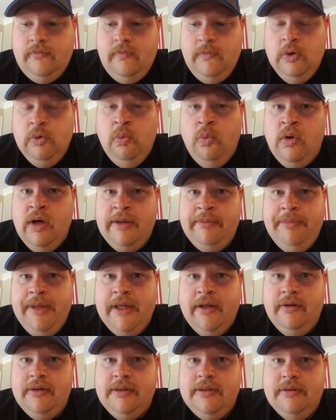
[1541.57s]
One
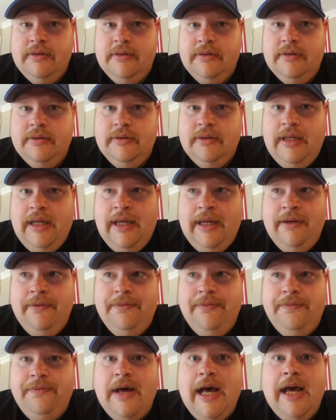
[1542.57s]
belt and
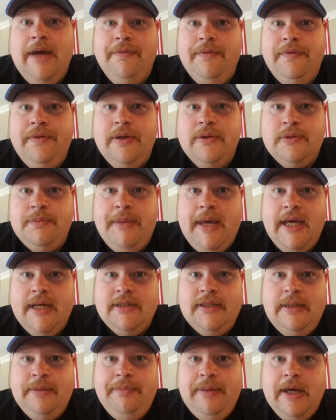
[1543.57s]
5 of those
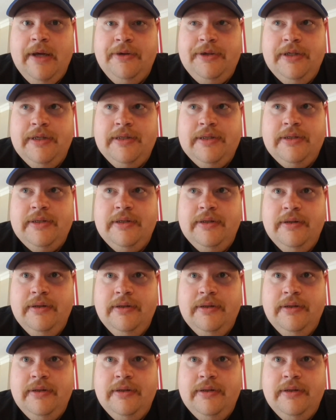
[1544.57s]
magazine pouches